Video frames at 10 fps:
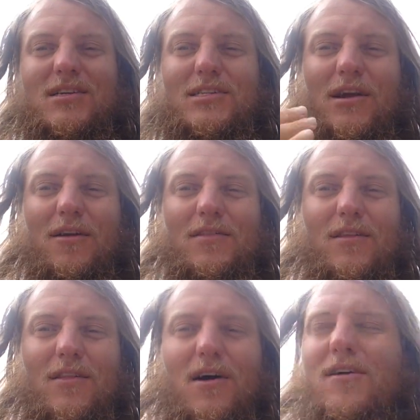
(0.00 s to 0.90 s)
sharing
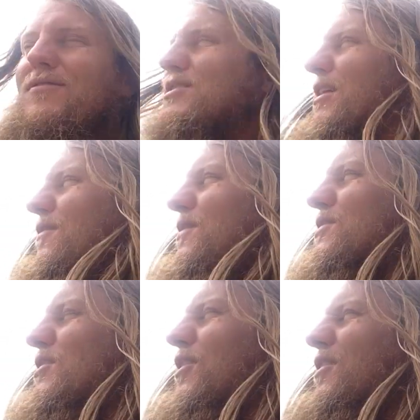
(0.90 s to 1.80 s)
the love, sharing the
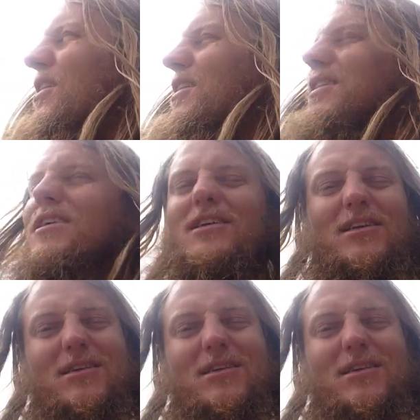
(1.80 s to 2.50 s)
journey.